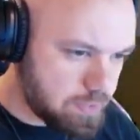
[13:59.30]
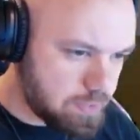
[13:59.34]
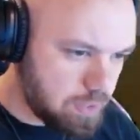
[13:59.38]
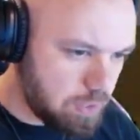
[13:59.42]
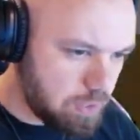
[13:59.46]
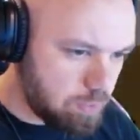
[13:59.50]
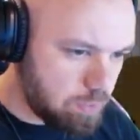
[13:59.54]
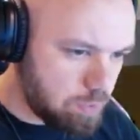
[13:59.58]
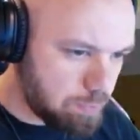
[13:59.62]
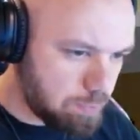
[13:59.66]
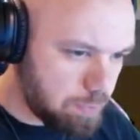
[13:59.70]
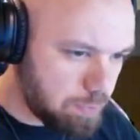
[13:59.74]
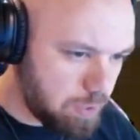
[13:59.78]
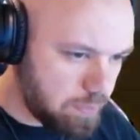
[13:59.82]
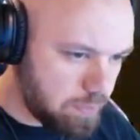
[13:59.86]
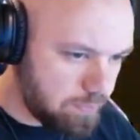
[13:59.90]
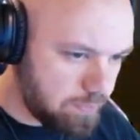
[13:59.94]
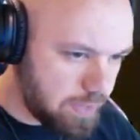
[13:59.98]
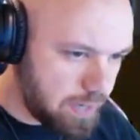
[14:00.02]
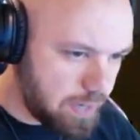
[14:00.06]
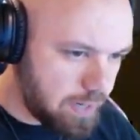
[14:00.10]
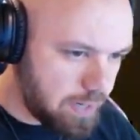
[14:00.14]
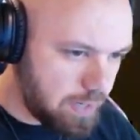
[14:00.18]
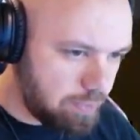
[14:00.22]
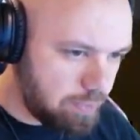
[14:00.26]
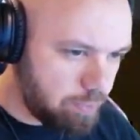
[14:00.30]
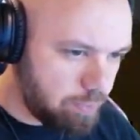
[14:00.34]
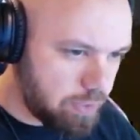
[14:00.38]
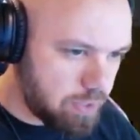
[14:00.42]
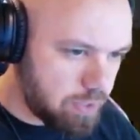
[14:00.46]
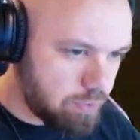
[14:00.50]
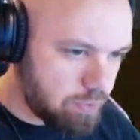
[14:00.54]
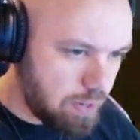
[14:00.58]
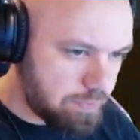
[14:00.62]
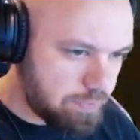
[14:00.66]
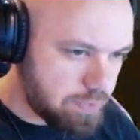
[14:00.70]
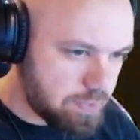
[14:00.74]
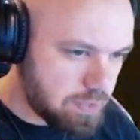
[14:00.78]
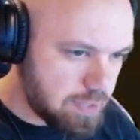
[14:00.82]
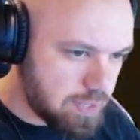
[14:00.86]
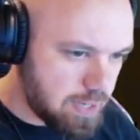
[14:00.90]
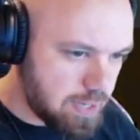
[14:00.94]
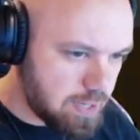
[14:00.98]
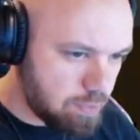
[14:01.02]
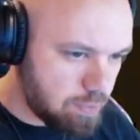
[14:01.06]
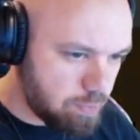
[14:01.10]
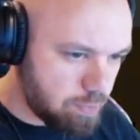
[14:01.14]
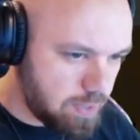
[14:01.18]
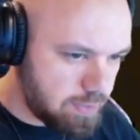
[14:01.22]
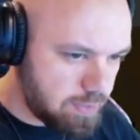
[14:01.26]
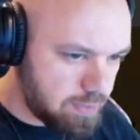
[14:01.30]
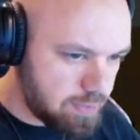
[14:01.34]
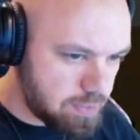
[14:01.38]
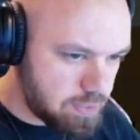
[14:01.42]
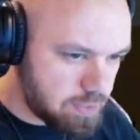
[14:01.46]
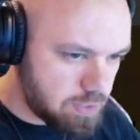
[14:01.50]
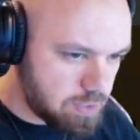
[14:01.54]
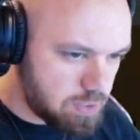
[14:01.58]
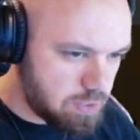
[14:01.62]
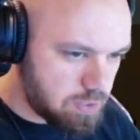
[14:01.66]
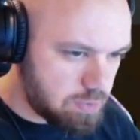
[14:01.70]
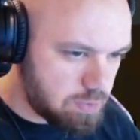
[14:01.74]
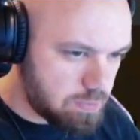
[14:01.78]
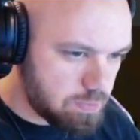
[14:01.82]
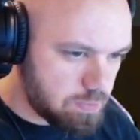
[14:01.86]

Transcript: the lower part of that, and we do have to take away this